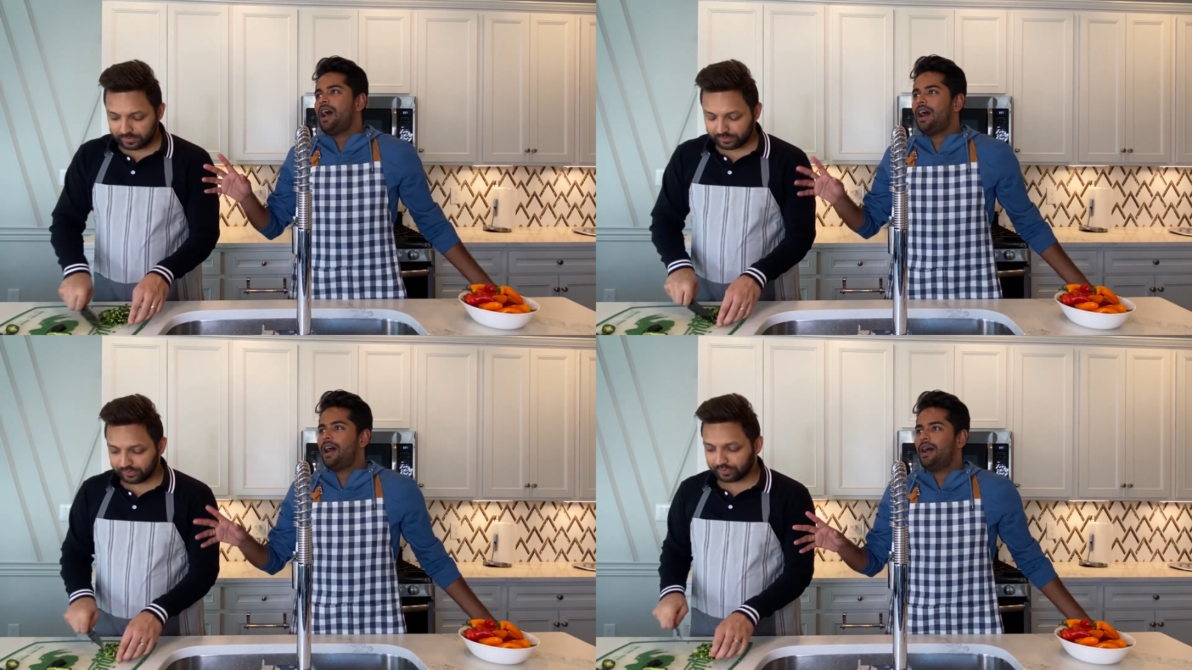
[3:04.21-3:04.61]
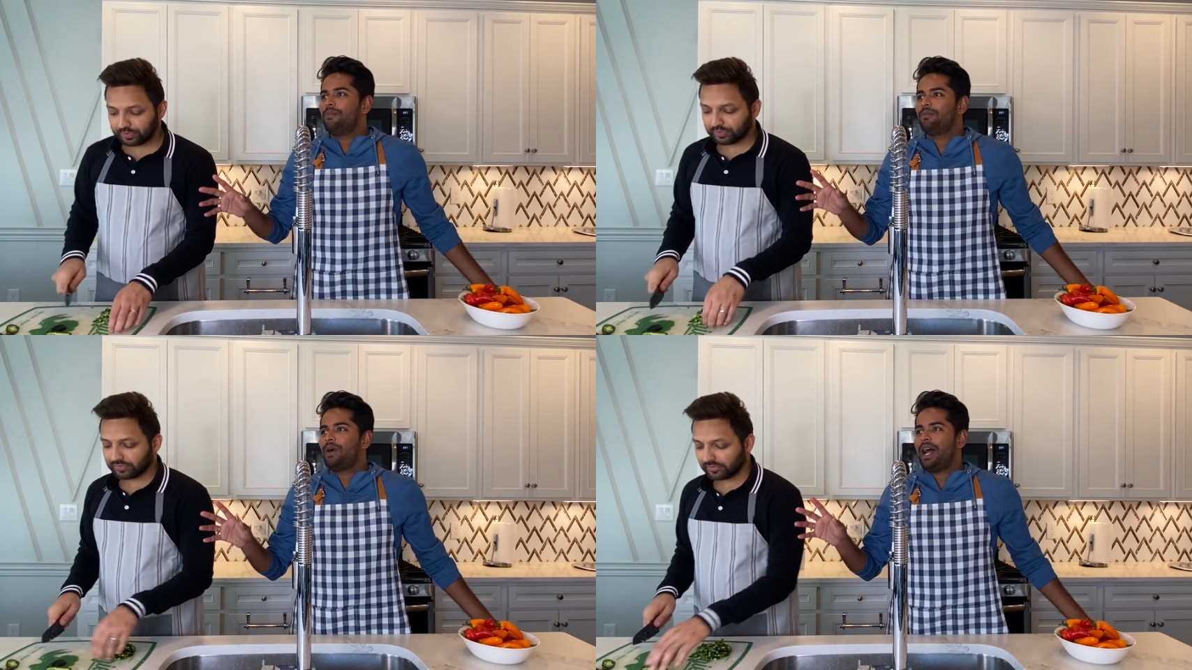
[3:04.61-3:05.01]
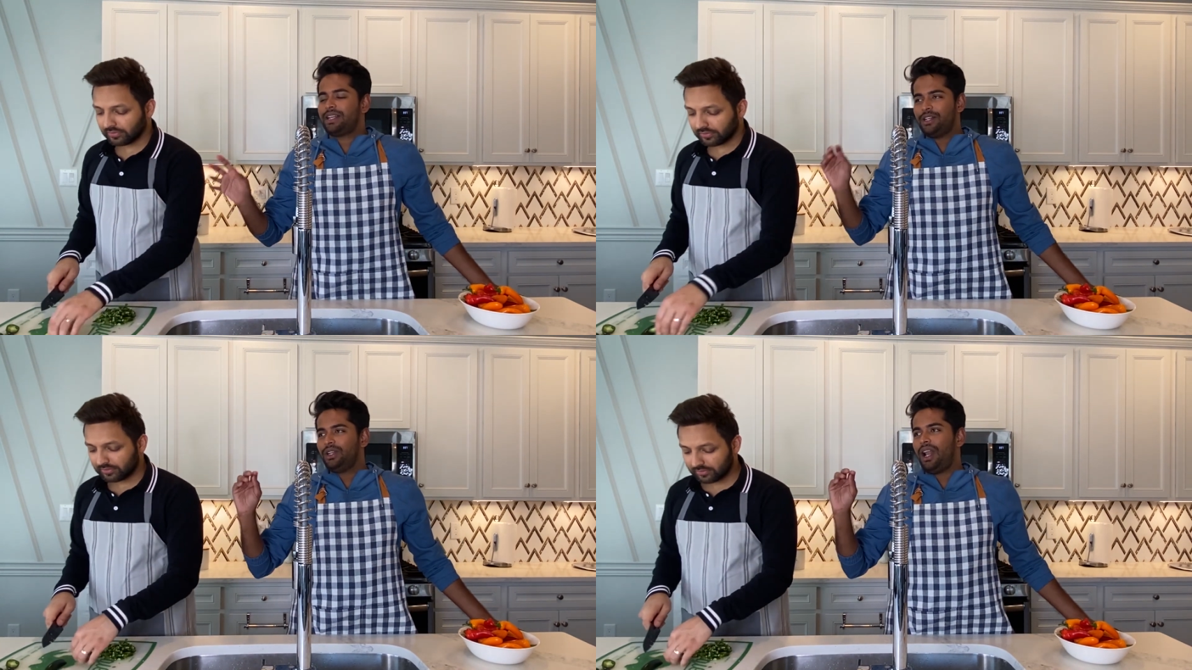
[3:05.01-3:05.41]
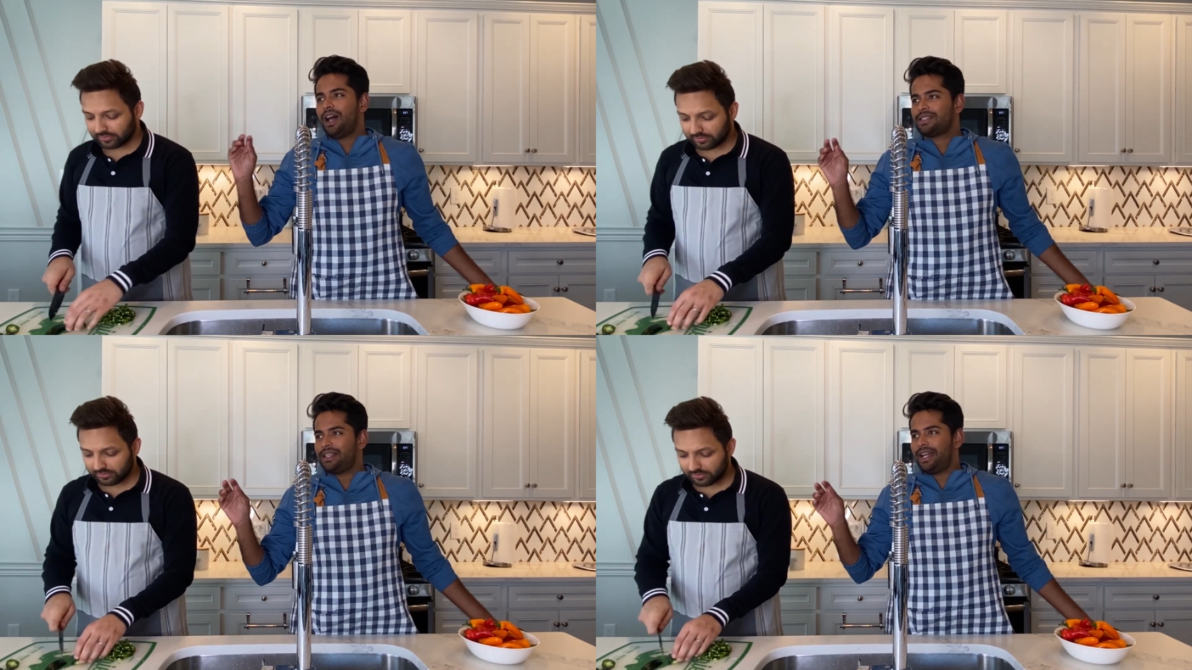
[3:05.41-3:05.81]
Speaker 1: Uh, I'll tell you the
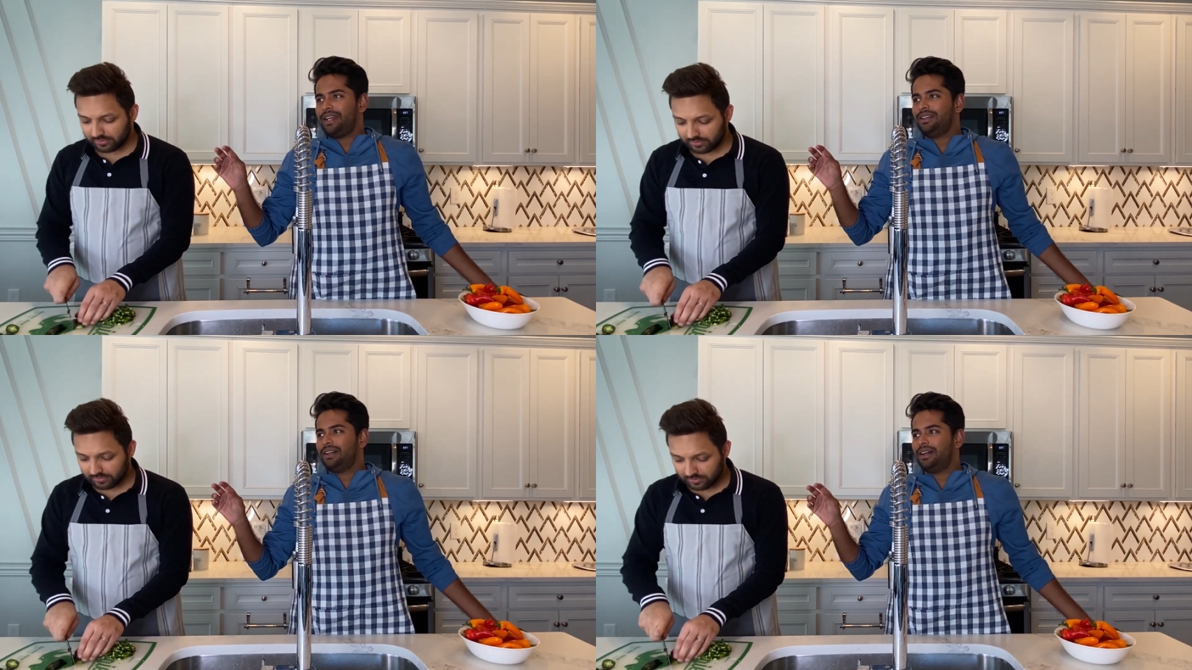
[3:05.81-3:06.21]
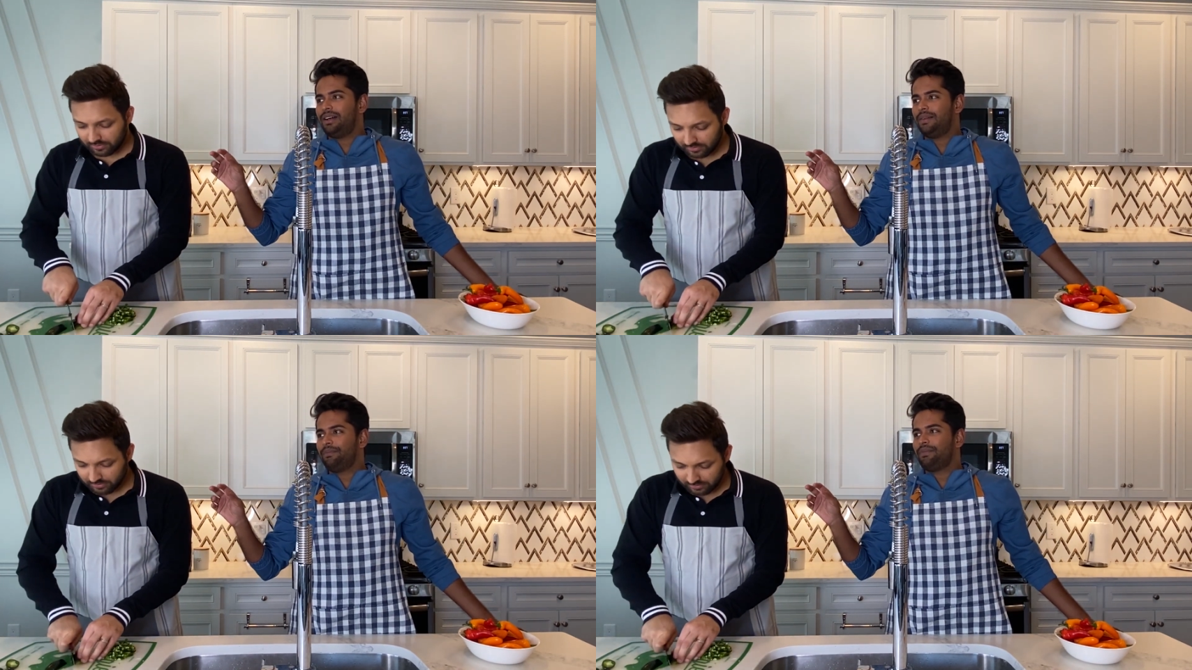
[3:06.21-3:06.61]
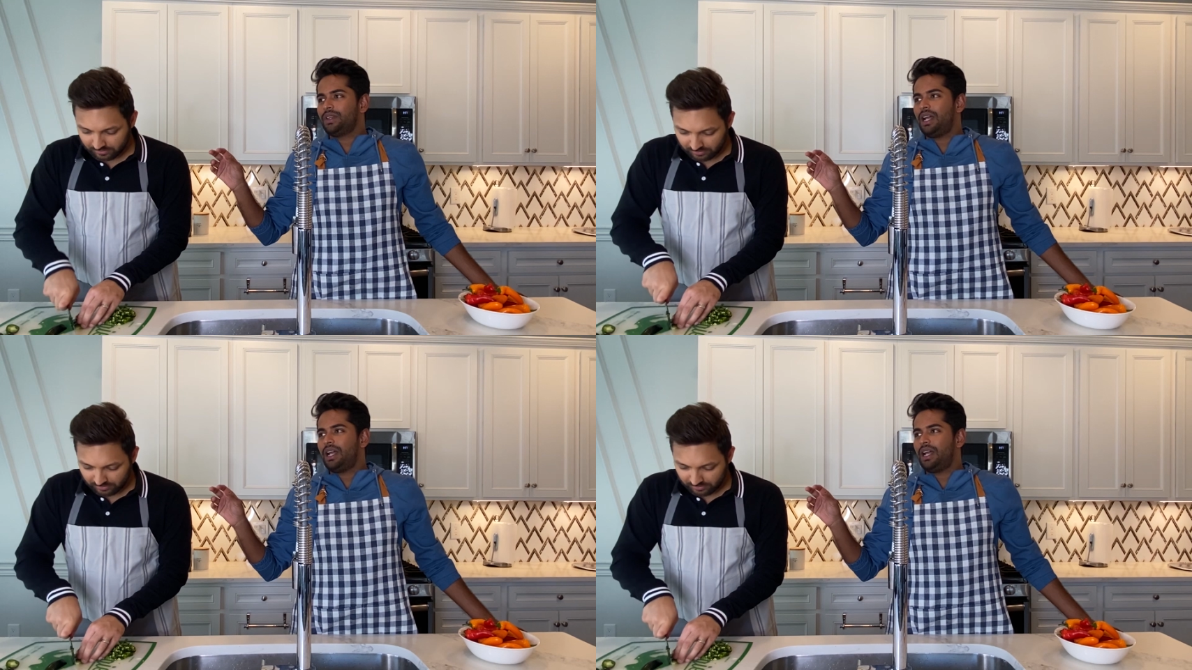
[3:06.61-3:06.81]
last line. Um,